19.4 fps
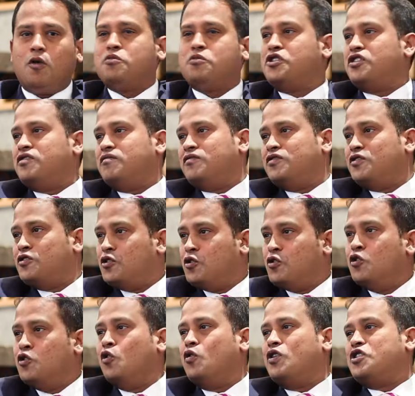option to
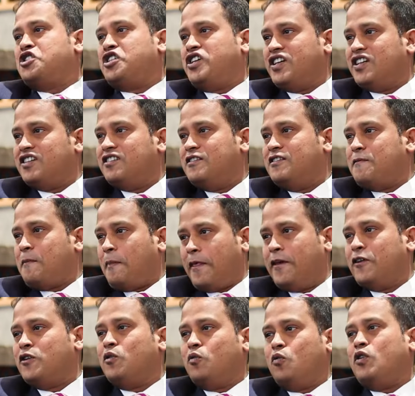go and check, you
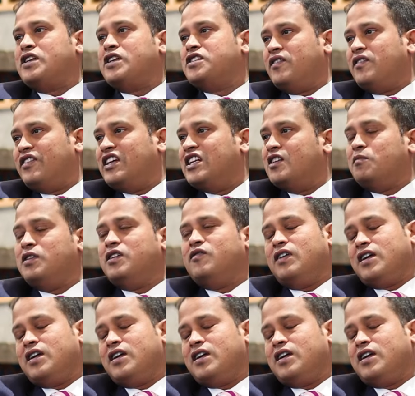know, what is available,